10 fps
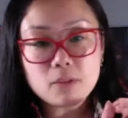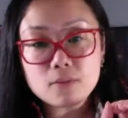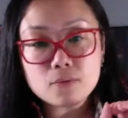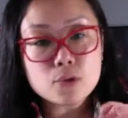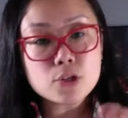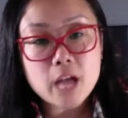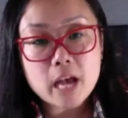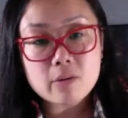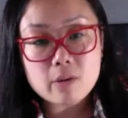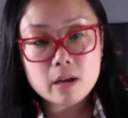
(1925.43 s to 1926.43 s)

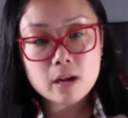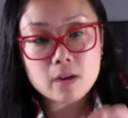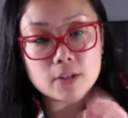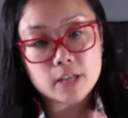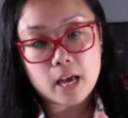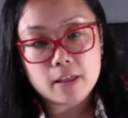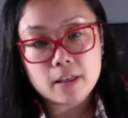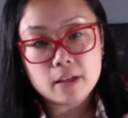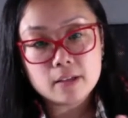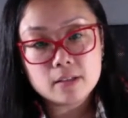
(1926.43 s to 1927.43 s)
foreshadowing of her death.
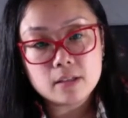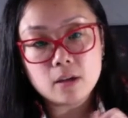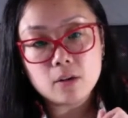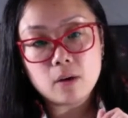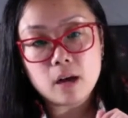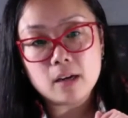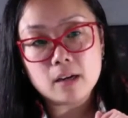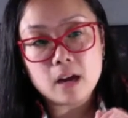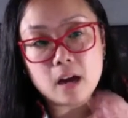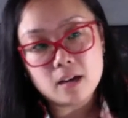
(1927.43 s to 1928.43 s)
So,
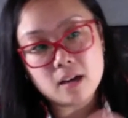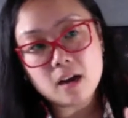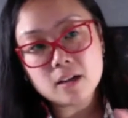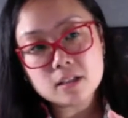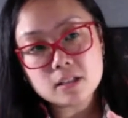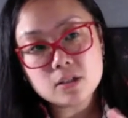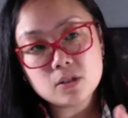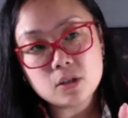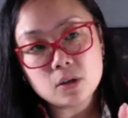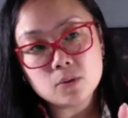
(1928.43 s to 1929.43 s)
and I honestly
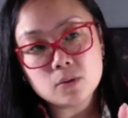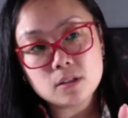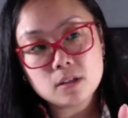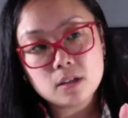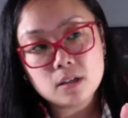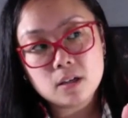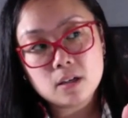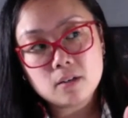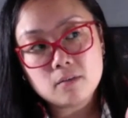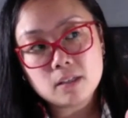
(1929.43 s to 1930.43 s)
don't
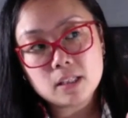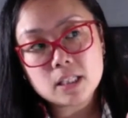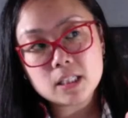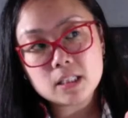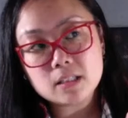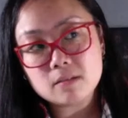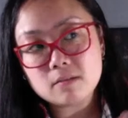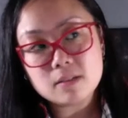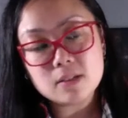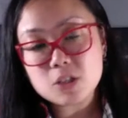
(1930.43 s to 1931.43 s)
really.
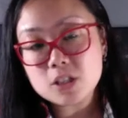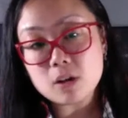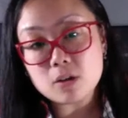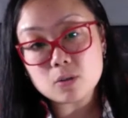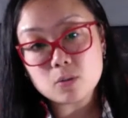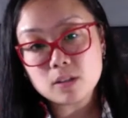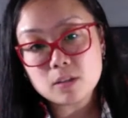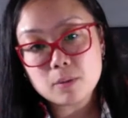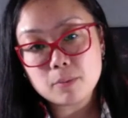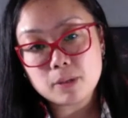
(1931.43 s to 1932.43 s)
She's also one of the
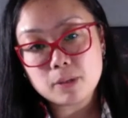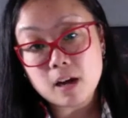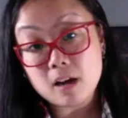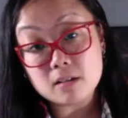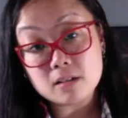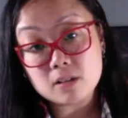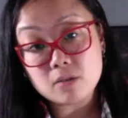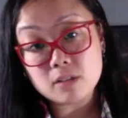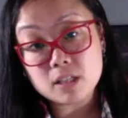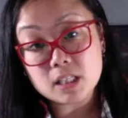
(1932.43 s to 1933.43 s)
people that I honestly don't
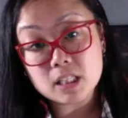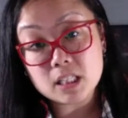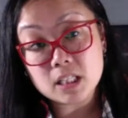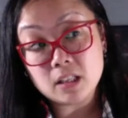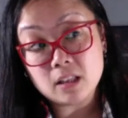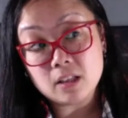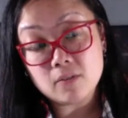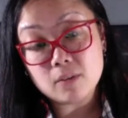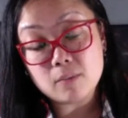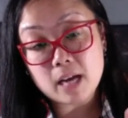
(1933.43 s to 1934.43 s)
really see
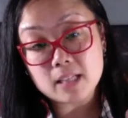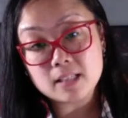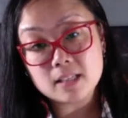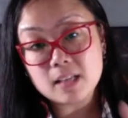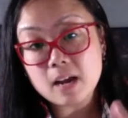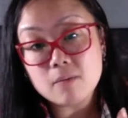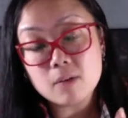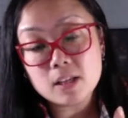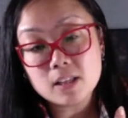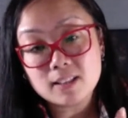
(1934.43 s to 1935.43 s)
living past this. I
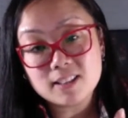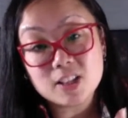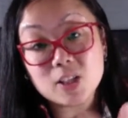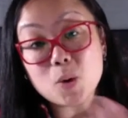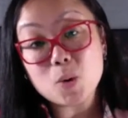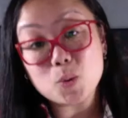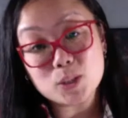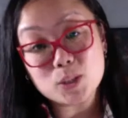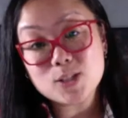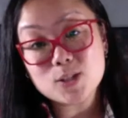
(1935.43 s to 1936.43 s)
really think that the
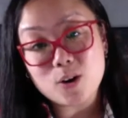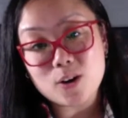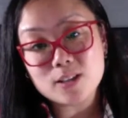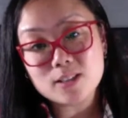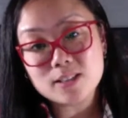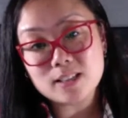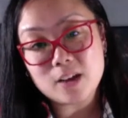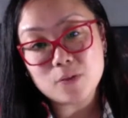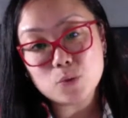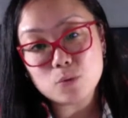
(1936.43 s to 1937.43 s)
only Starks
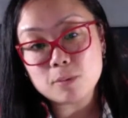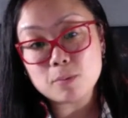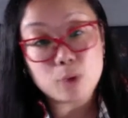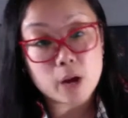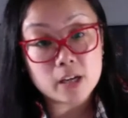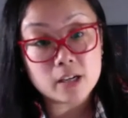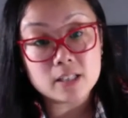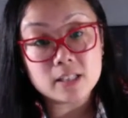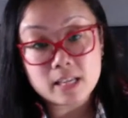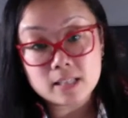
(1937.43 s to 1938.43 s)
left will be Bran and
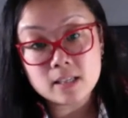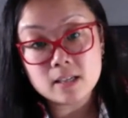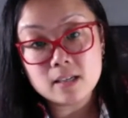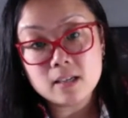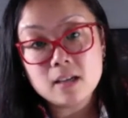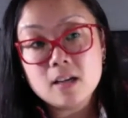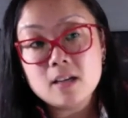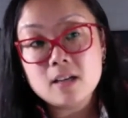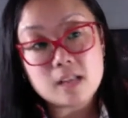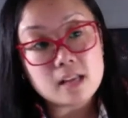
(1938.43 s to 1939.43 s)
Sansa.
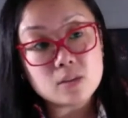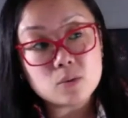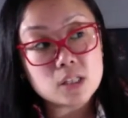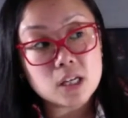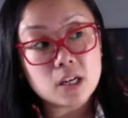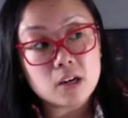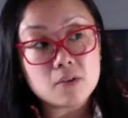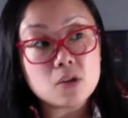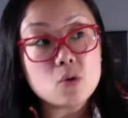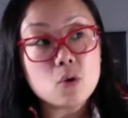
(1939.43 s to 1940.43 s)
Sansa will take care of
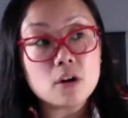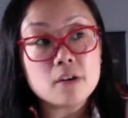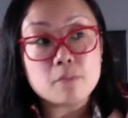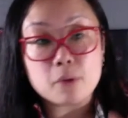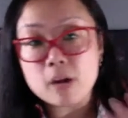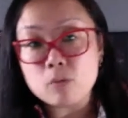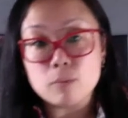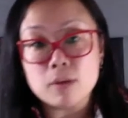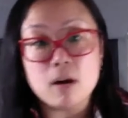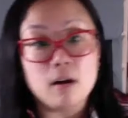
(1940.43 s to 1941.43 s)
the North. Bran will
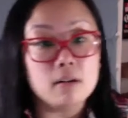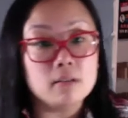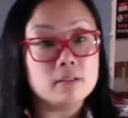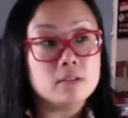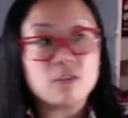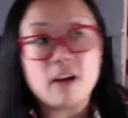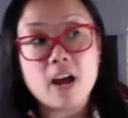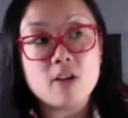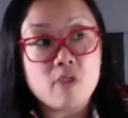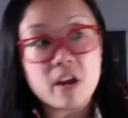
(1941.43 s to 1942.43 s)
be all
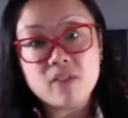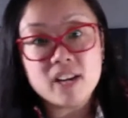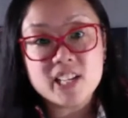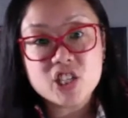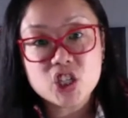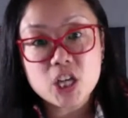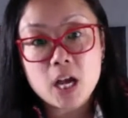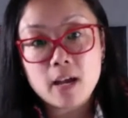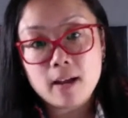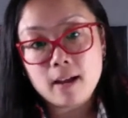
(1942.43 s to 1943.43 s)
three-eyed ravenish.
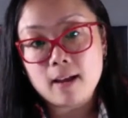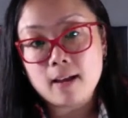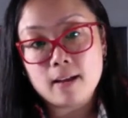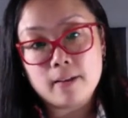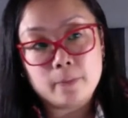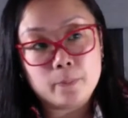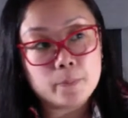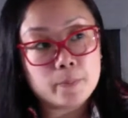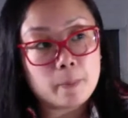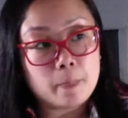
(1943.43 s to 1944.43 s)
And
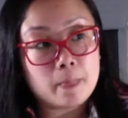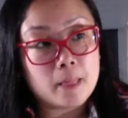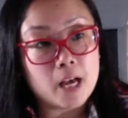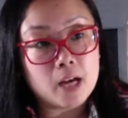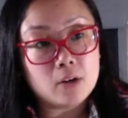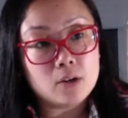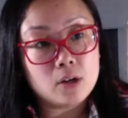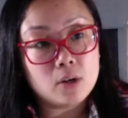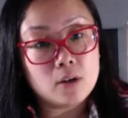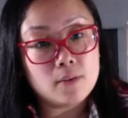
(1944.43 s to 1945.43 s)
I don't
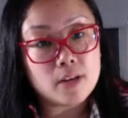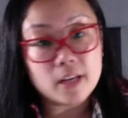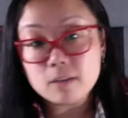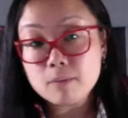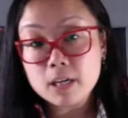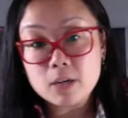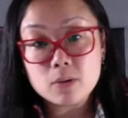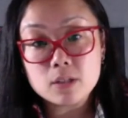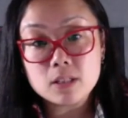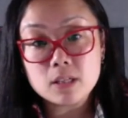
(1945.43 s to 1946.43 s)
know if anybody
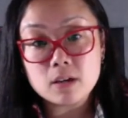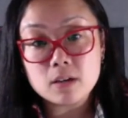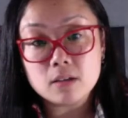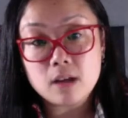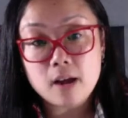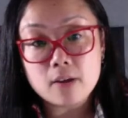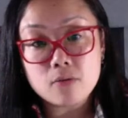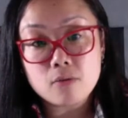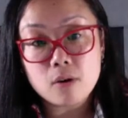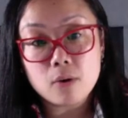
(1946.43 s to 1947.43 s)
will sit on the Iron
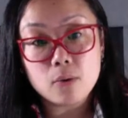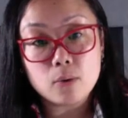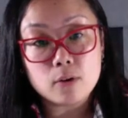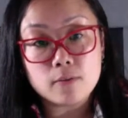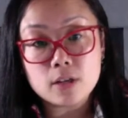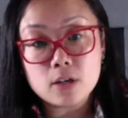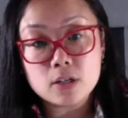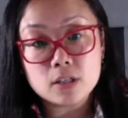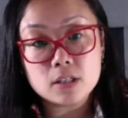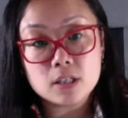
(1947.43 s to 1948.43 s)
Throne, or if they'll
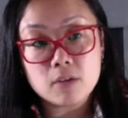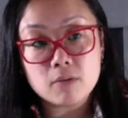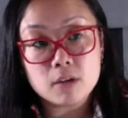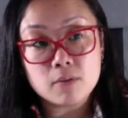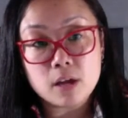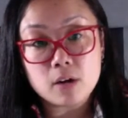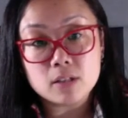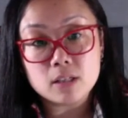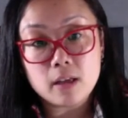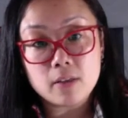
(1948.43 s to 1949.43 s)
just get rid of that
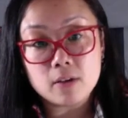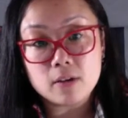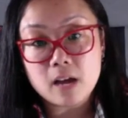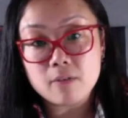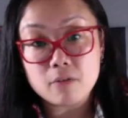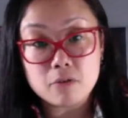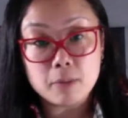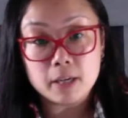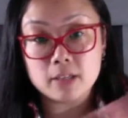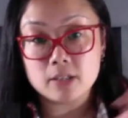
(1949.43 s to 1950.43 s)
altogether and have
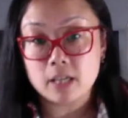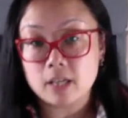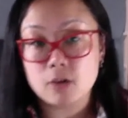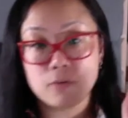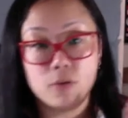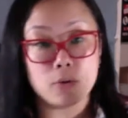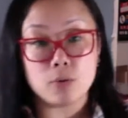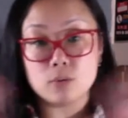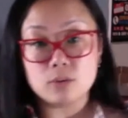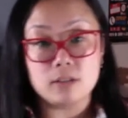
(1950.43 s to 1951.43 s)
everybody take care of their
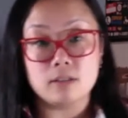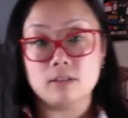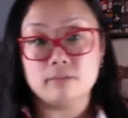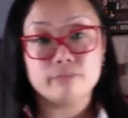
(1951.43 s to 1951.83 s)
own little